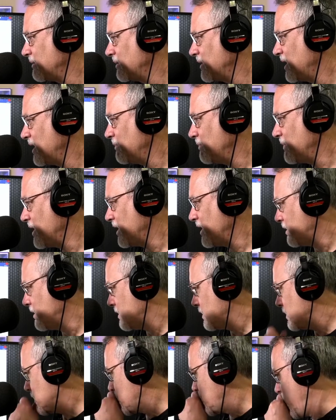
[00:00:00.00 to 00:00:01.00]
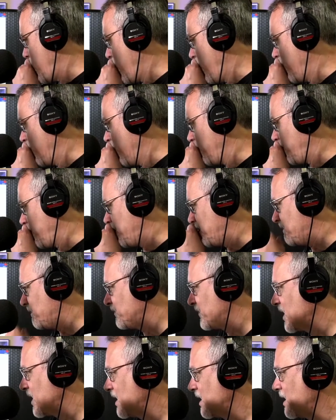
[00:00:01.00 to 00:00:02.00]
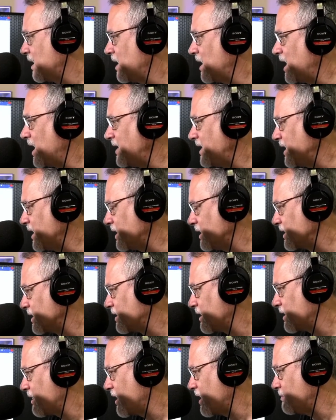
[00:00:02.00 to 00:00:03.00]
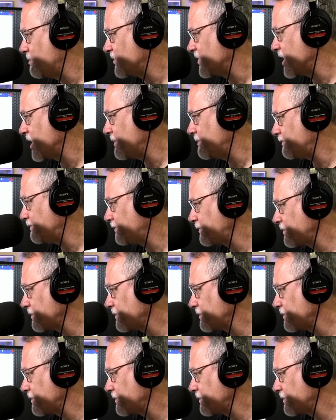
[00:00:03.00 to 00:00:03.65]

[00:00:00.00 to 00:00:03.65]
Amen. I did click the thumbs up.